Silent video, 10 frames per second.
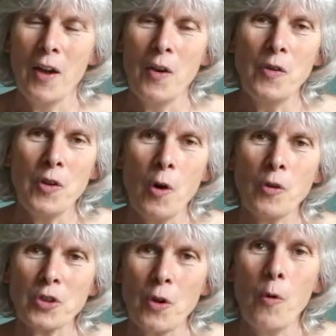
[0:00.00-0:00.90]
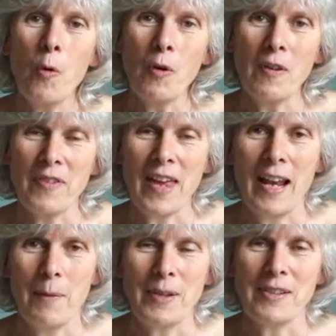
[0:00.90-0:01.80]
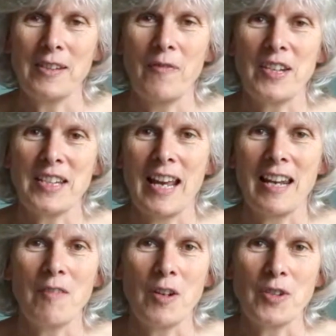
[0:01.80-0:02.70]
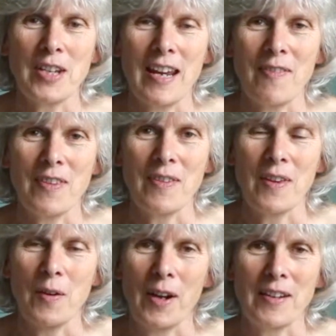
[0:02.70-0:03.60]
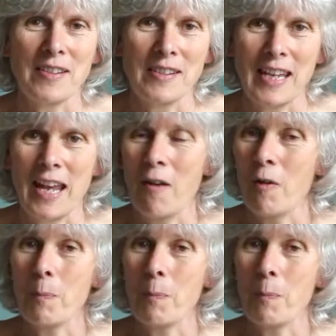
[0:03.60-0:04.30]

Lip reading: Not all of the elements of the daily routine you're going to see are